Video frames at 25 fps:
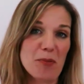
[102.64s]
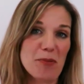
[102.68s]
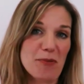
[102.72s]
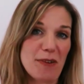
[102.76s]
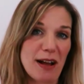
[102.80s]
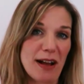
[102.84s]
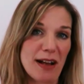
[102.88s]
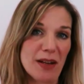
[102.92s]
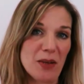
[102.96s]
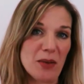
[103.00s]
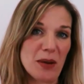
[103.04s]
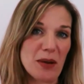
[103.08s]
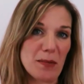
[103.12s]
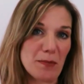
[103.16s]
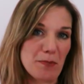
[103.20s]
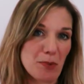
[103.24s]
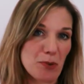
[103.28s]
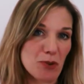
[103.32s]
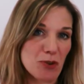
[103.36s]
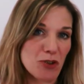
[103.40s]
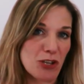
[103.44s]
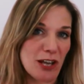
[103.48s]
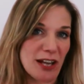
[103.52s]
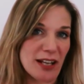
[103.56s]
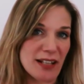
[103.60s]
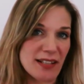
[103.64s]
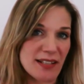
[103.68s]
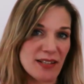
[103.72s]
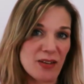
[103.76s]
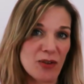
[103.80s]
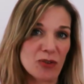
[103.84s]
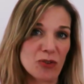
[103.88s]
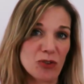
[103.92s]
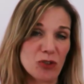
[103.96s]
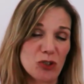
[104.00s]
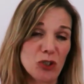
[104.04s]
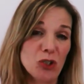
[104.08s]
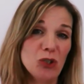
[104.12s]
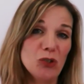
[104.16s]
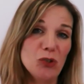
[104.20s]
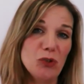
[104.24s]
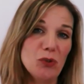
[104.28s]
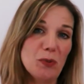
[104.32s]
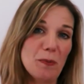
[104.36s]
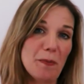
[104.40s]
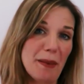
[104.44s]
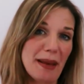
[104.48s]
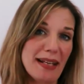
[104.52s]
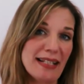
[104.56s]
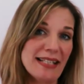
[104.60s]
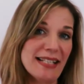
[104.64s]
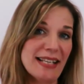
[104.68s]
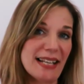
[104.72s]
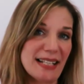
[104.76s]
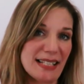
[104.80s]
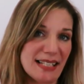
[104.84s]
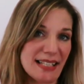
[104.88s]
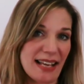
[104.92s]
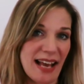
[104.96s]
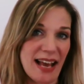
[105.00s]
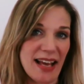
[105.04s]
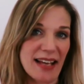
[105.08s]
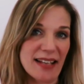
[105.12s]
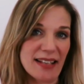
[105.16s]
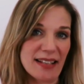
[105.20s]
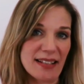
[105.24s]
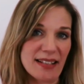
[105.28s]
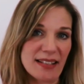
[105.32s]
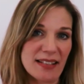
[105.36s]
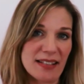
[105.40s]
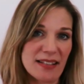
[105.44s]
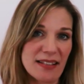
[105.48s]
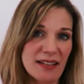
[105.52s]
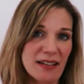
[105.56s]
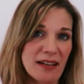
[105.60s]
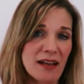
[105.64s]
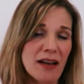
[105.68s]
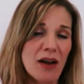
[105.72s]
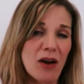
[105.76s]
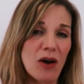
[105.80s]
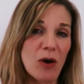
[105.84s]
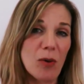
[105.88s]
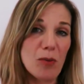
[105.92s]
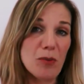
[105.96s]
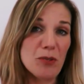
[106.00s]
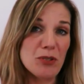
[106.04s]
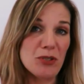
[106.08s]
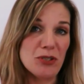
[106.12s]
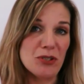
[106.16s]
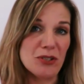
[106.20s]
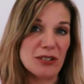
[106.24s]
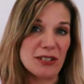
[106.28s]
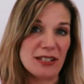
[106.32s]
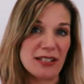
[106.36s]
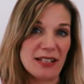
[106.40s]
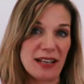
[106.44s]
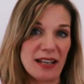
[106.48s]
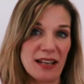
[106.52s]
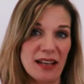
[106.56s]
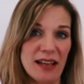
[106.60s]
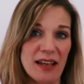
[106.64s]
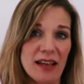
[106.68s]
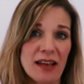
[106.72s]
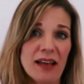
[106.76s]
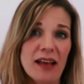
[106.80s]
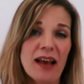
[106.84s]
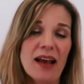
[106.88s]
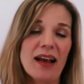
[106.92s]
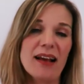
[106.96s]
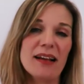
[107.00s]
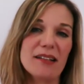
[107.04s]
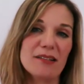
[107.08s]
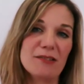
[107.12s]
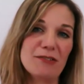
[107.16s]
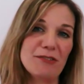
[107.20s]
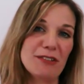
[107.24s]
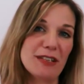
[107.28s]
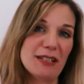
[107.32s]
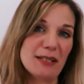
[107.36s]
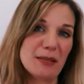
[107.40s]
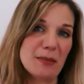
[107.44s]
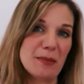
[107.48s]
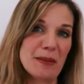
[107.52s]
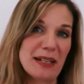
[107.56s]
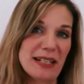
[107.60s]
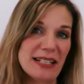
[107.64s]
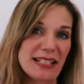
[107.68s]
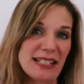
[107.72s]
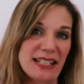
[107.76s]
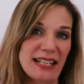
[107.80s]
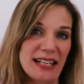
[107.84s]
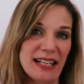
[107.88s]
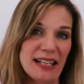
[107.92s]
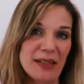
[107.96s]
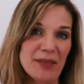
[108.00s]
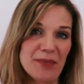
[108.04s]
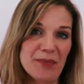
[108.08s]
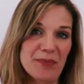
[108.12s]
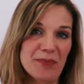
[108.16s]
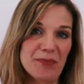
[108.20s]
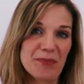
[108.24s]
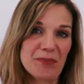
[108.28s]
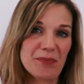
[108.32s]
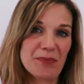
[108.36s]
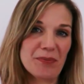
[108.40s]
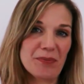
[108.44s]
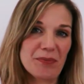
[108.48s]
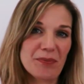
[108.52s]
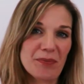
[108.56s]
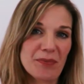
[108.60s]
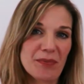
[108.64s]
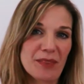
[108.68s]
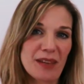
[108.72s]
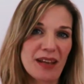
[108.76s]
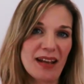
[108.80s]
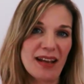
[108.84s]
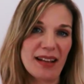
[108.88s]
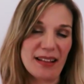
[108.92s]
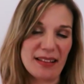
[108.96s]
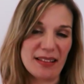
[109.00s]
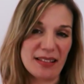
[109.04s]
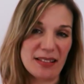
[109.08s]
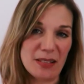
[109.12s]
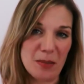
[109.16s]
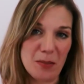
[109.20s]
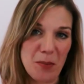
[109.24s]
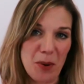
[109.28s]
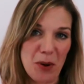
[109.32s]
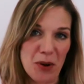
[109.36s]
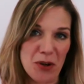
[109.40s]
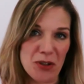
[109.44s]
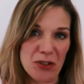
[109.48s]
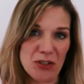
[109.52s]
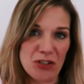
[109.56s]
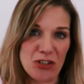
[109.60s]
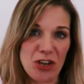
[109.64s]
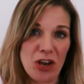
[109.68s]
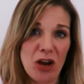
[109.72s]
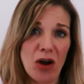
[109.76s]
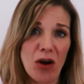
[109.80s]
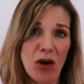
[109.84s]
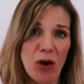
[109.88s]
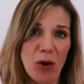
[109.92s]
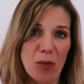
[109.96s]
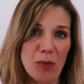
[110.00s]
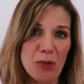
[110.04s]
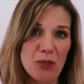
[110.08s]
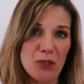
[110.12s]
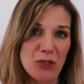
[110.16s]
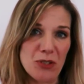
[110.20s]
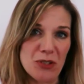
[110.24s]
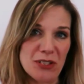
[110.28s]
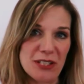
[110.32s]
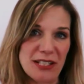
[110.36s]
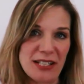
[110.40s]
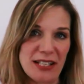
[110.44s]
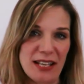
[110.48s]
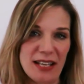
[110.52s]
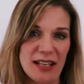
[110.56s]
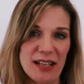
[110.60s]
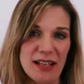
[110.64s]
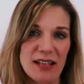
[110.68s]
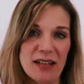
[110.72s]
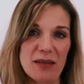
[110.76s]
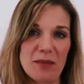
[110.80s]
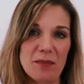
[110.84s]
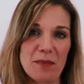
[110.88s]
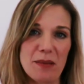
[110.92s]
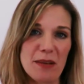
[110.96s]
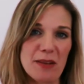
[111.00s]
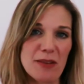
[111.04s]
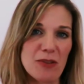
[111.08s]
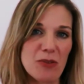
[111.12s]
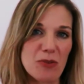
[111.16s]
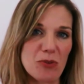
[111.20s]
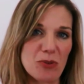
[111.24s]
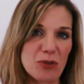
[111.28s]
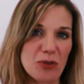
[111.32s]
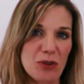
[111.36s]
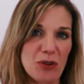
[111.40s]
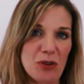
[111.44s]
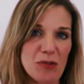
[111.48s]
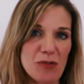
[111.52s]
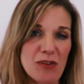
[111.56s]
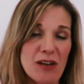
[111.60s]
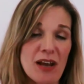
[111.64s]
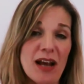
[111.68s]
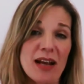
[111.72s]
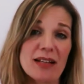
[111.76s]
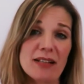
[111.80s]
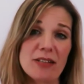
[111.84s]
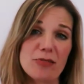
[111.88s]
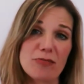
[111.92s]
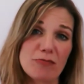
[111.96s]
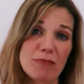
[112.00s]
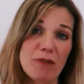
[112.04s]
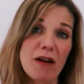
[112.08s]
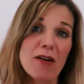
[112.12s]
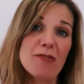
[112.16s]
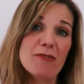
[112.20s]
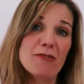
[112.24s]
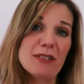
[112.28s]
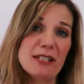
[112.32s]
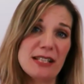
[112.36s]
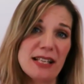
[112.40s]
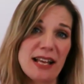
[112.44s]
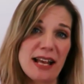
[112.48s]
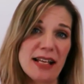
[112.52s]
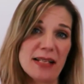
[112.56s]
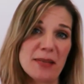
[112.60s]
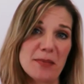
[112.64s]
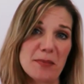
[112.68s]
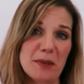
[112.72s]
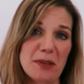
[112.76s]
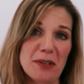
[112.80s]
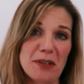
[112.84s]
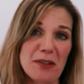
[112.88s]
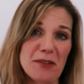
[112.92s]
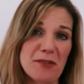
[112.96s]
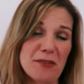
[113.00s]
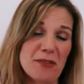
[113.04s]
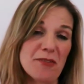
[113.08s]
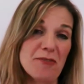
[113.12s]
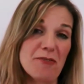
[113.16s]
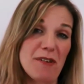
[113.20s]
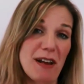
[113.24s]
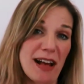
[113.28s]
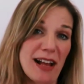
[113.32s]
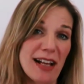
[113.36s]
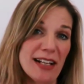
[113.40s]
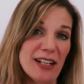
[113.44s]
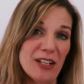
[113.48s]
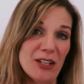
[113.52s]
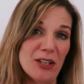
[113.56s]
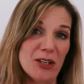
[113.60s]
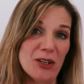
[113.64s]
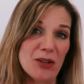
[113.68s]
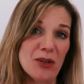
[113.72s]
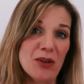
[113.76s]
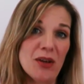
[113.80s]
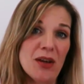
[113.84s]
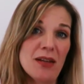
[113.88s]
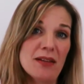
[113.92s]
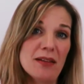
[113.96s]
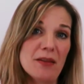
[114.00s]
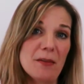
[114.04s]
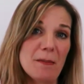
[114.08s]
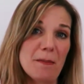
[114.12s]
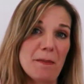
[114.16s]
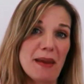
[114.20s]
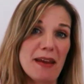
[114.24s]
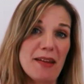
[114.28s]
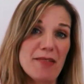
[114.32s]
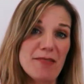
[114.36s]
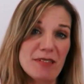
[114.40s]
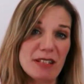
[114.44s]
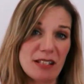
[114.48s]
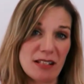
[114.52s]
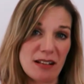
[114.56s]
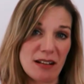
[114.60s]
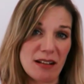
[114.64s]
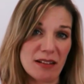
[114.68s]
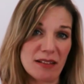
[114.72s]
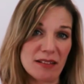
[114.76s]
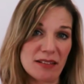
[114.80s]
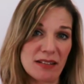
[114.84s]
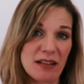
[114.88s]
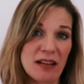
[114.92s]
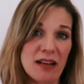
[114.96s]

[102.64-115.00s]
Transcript: evaluate projects on two basic scales, opportunity and feasibility. In this approach, opportunity can be thought of as a rough assessment of the value that may result